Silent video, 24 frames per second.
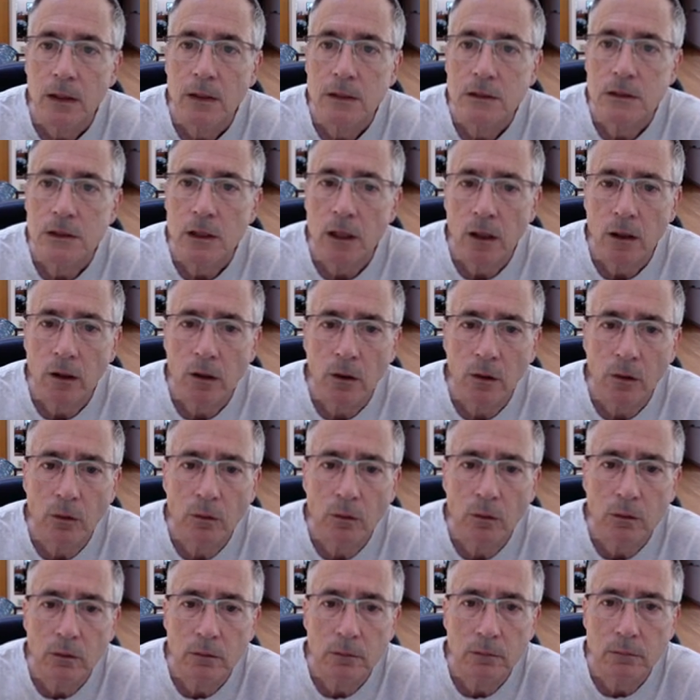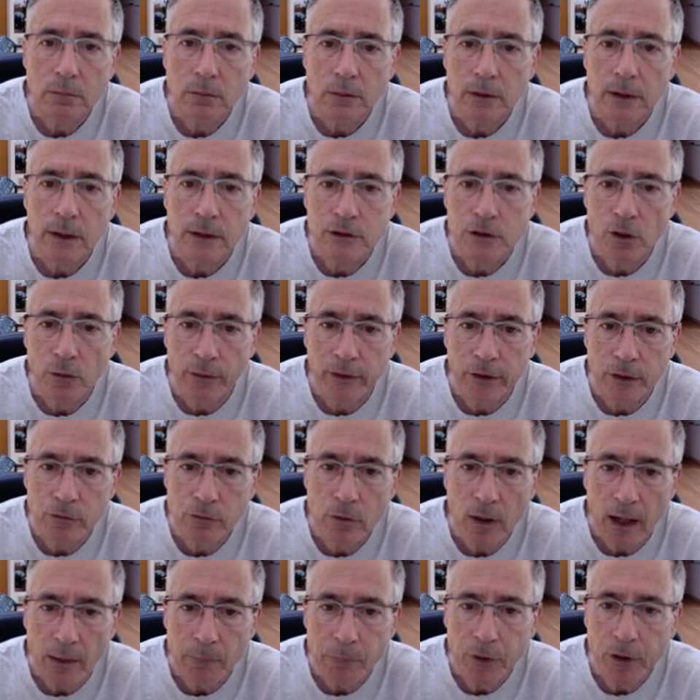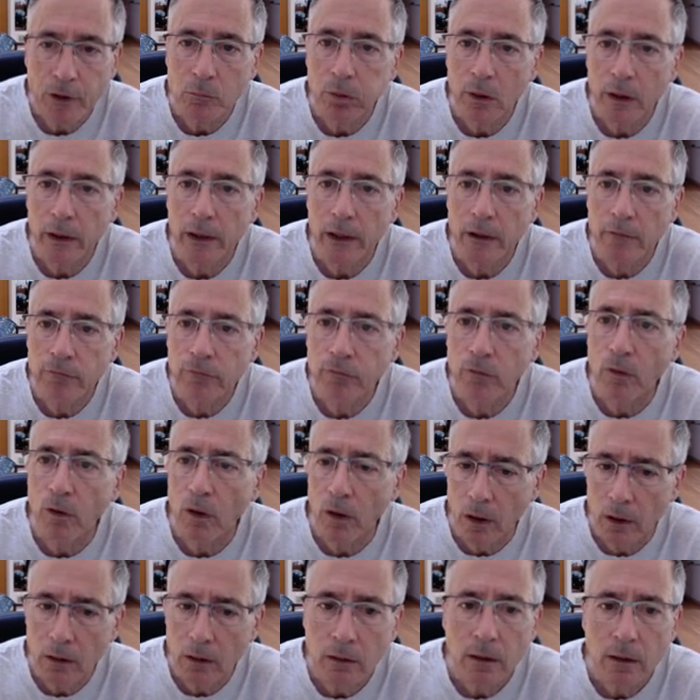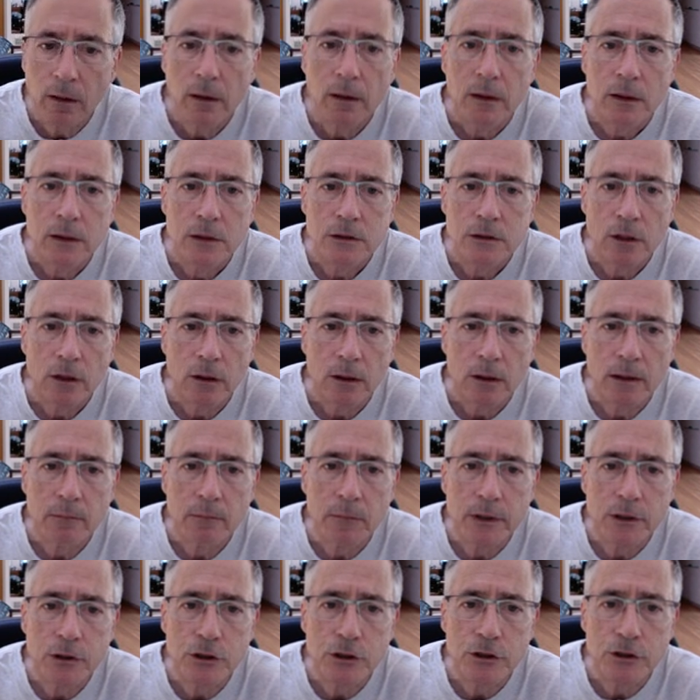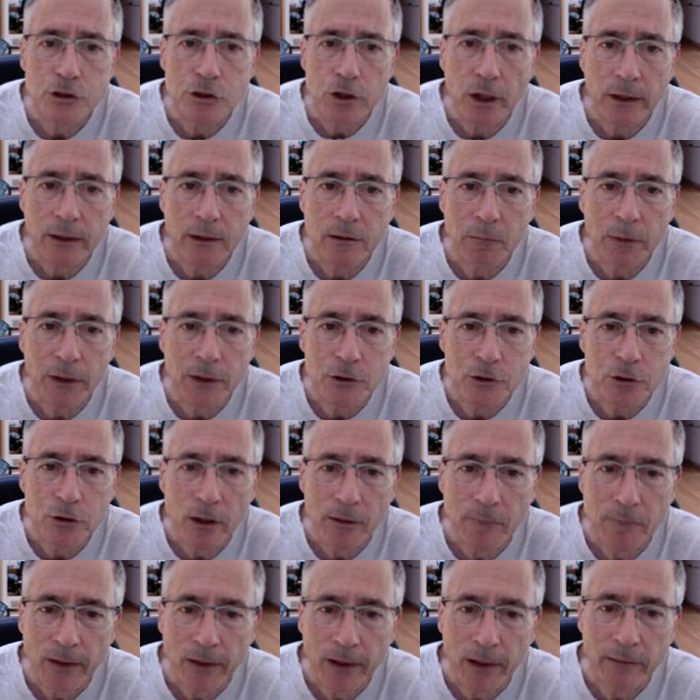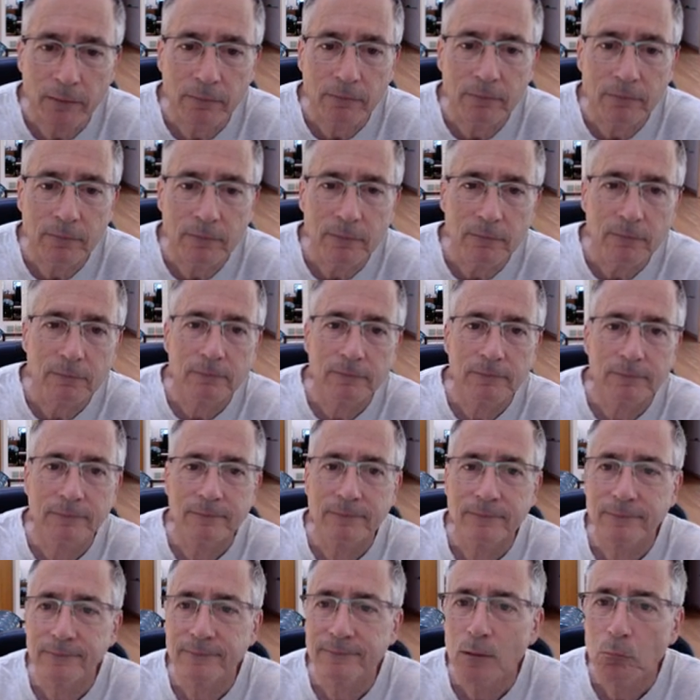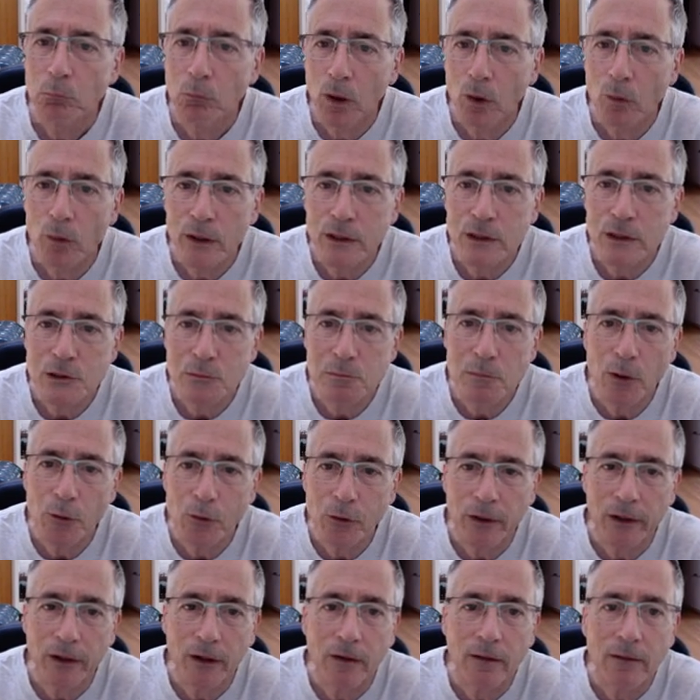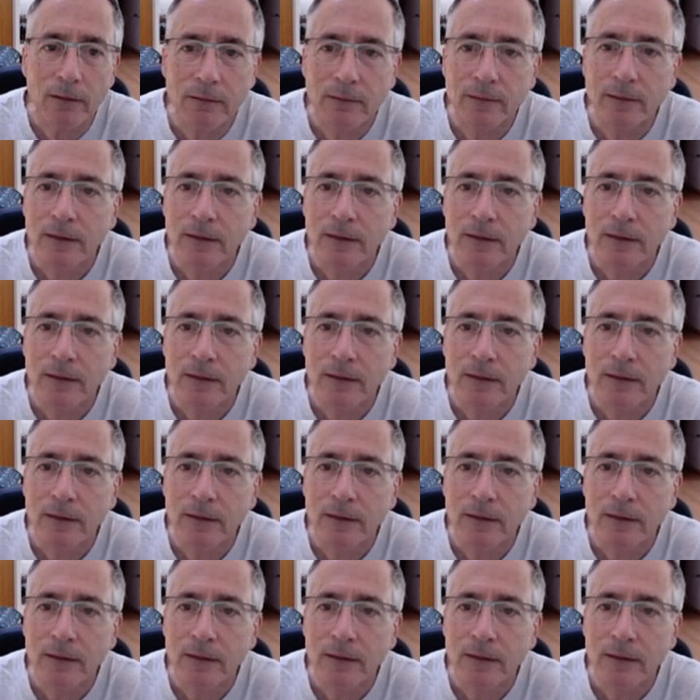So it's going to drop. You could play f4. So let me just check to make sure I'm not blowing smoke here.